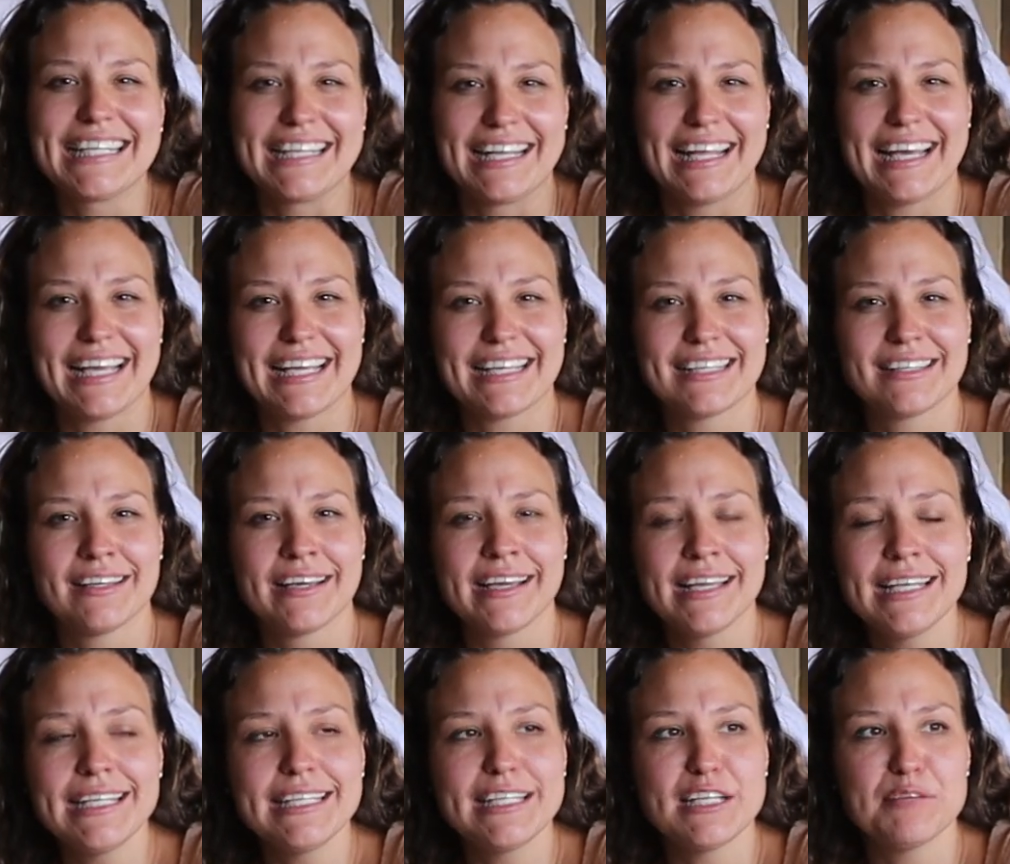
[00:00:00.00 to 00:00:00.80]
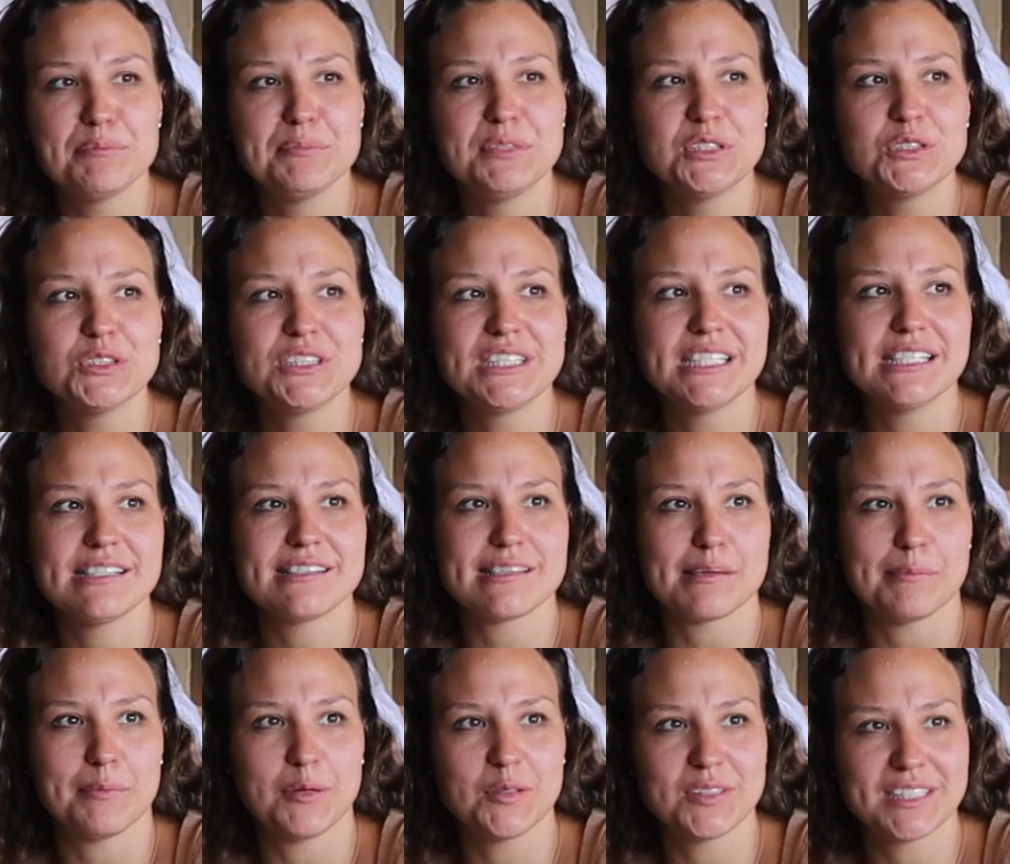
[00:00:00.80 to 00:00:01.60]
Like, really the beauty is
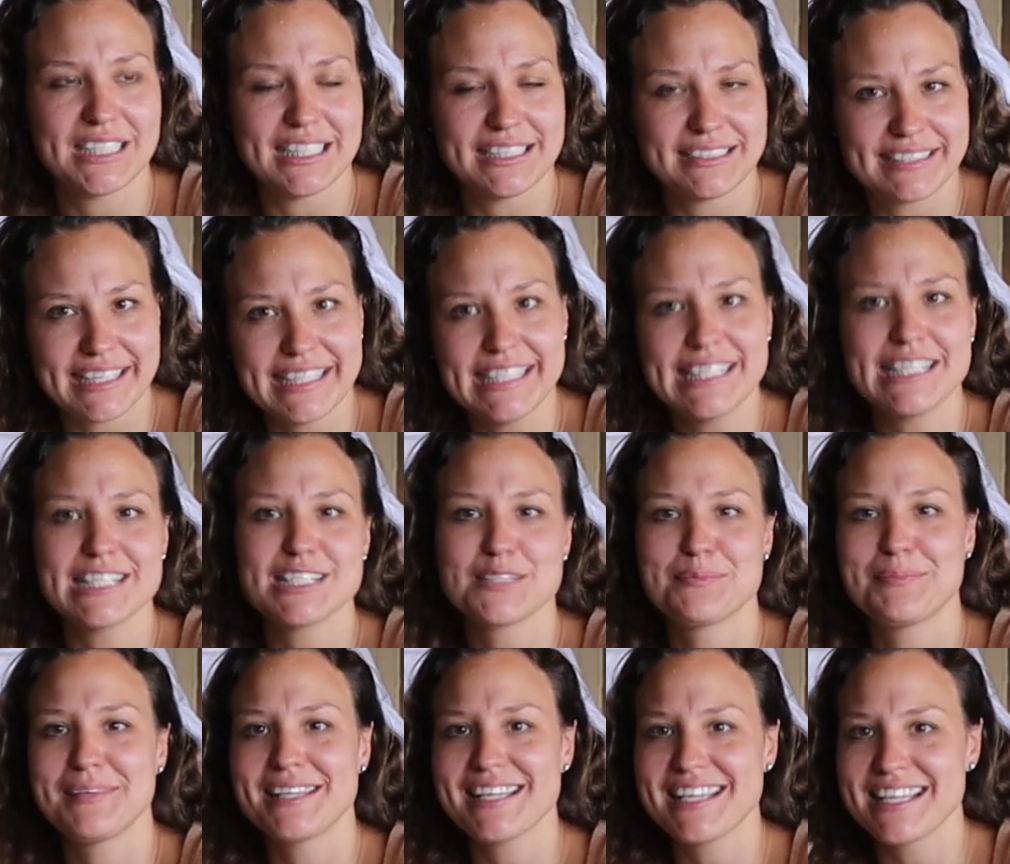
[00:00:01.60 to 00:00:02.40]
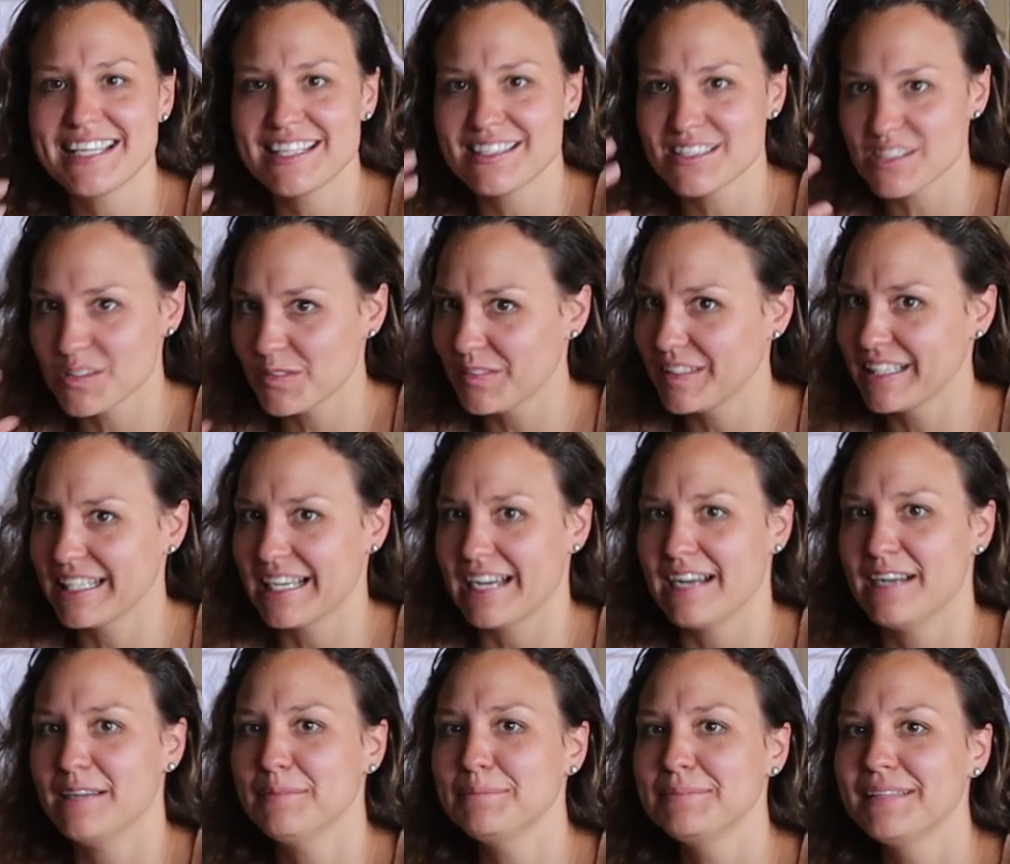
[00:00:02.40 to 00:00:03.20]
about the entire experience going
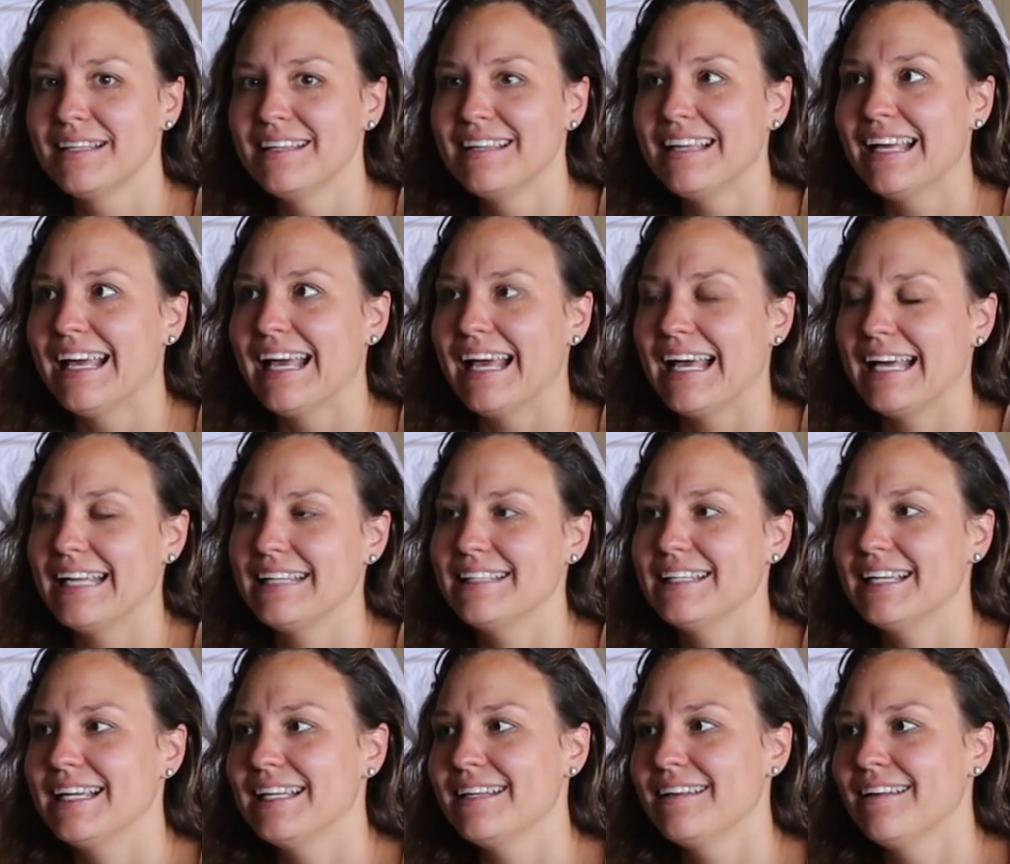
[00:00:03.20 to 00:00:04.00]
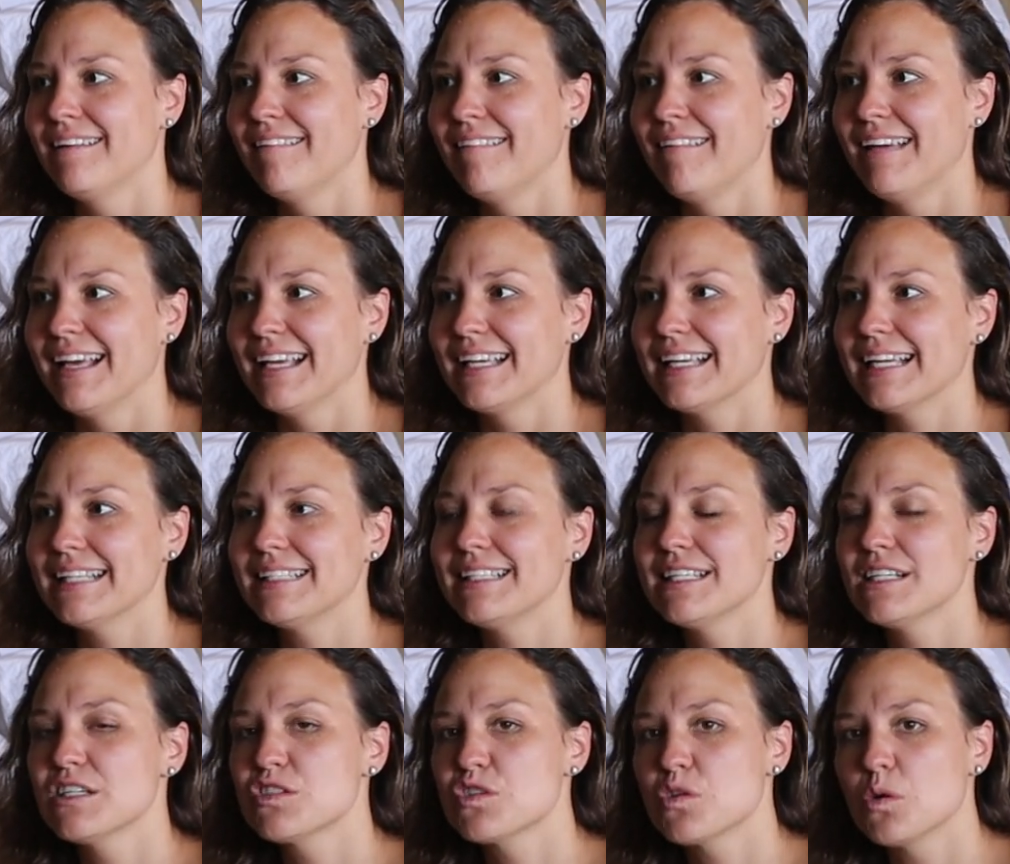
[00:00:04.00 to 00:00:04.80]
up and then
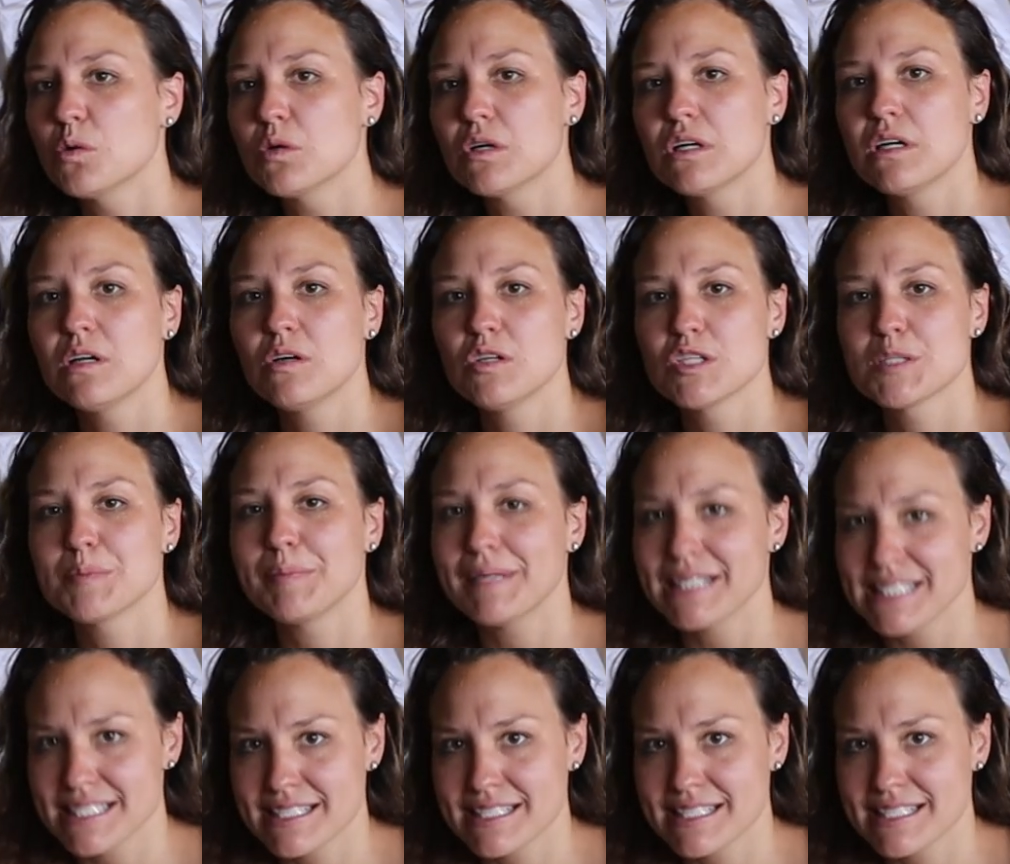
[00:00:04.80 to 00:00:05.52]
getting so close by